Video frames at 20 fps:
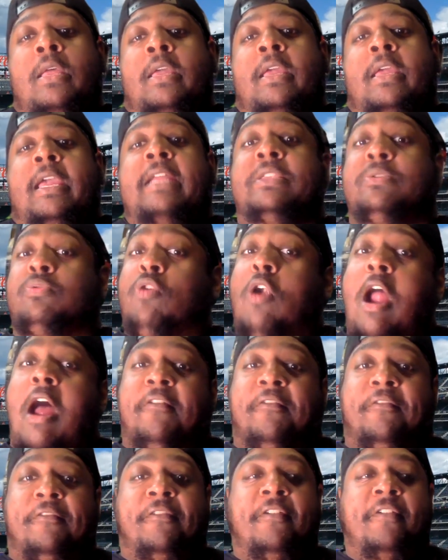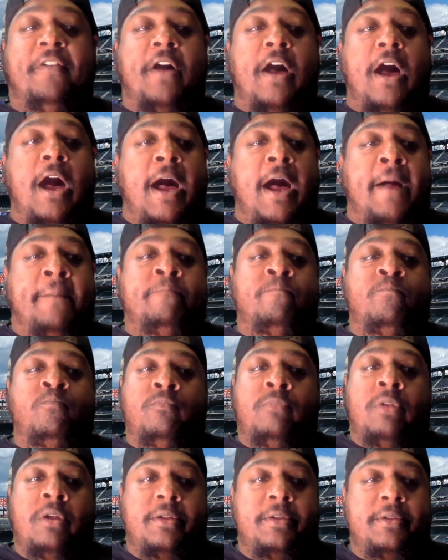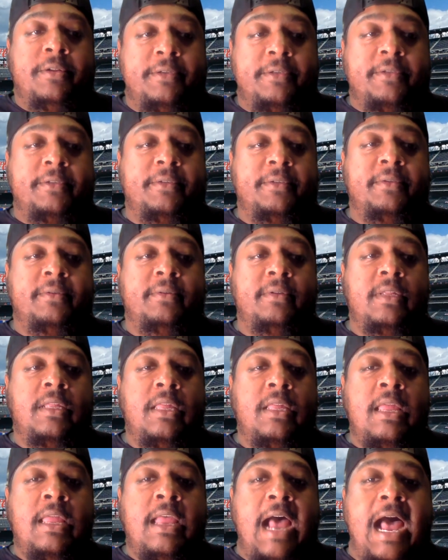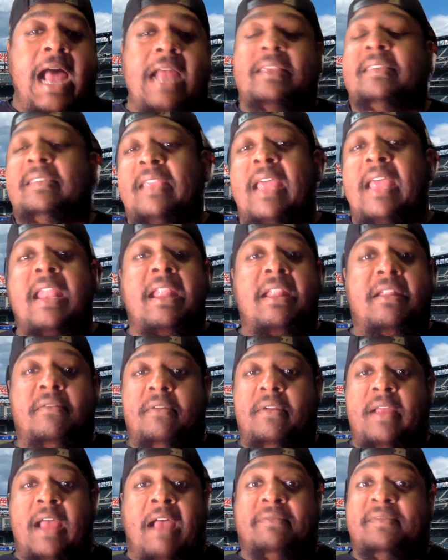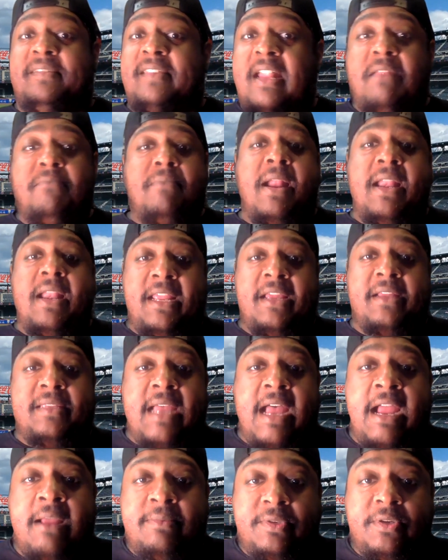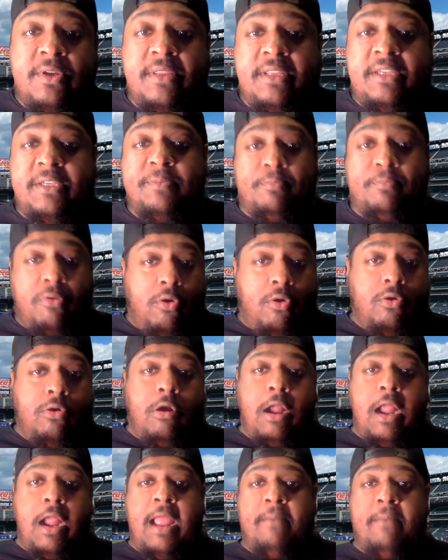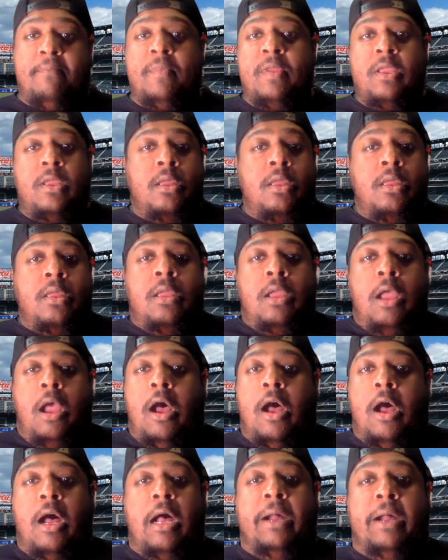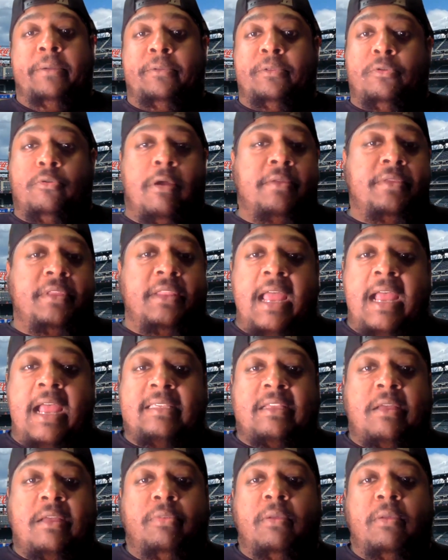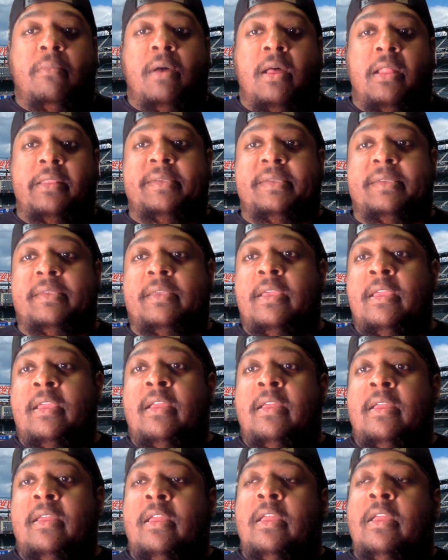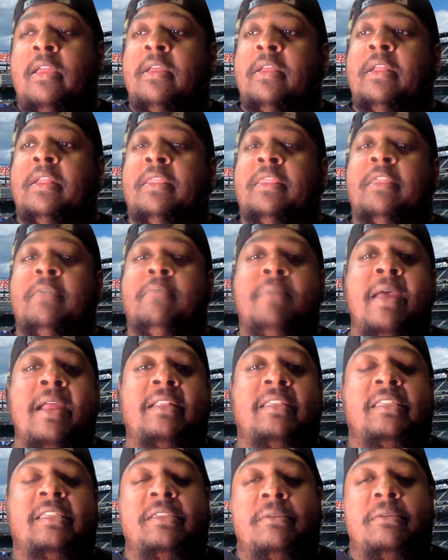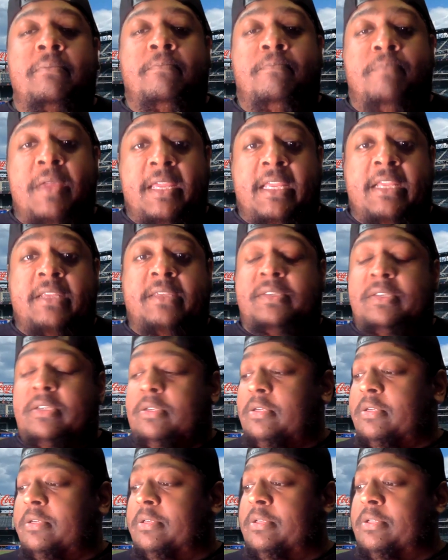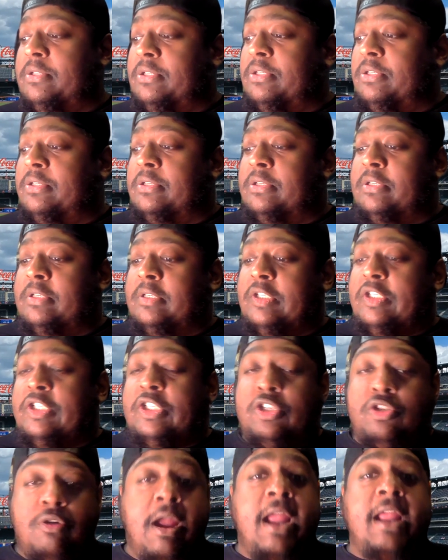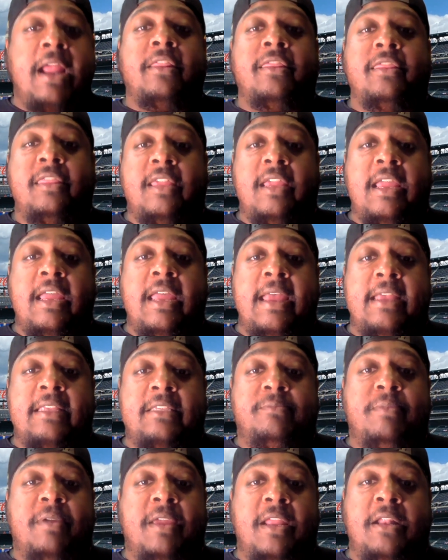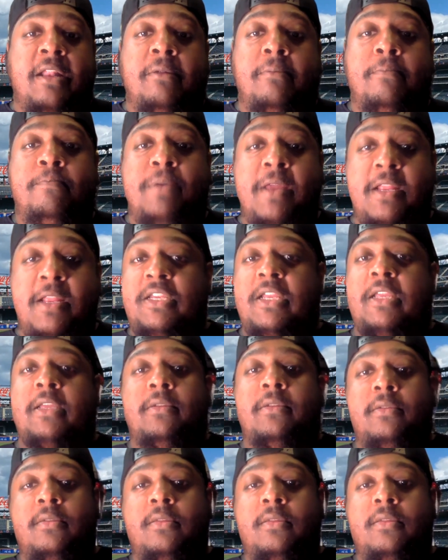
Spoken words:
It's rough. I've said it many a times on this program throughout the last couple of months. The Mets' biggest strength has been pitching,